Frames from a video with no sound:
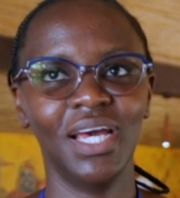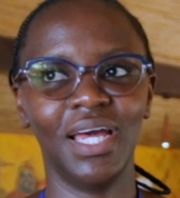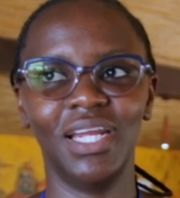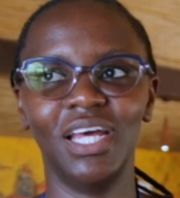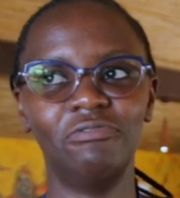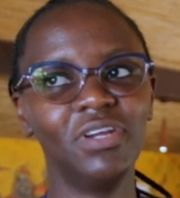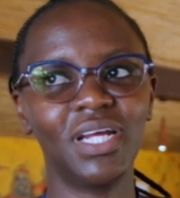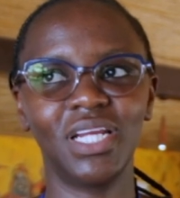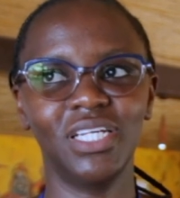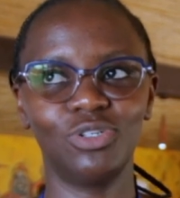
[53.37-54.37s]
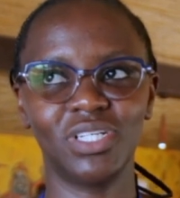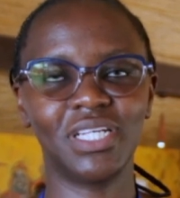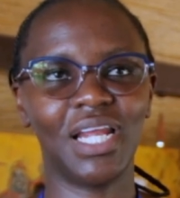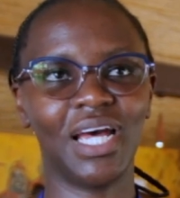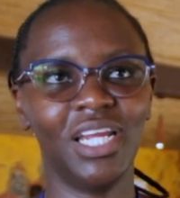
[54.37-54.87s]
And definitely it was
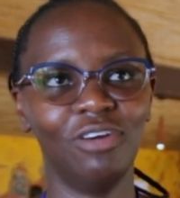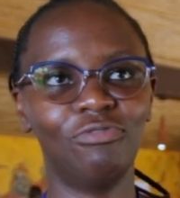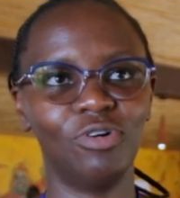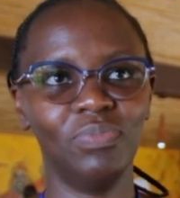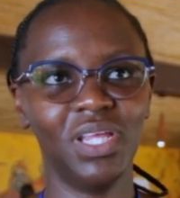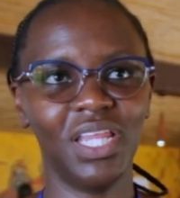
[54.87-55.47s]
a learning for me.